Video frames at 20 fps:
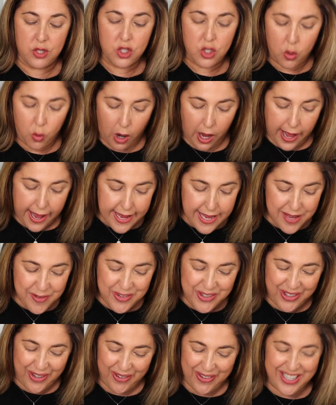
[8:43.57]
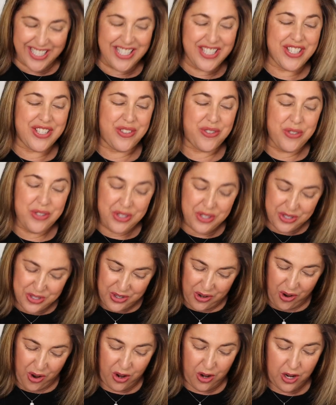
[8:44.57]
So I am going to
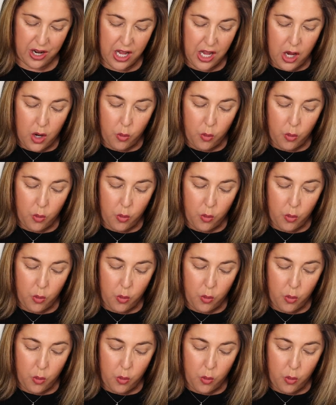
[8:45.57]
start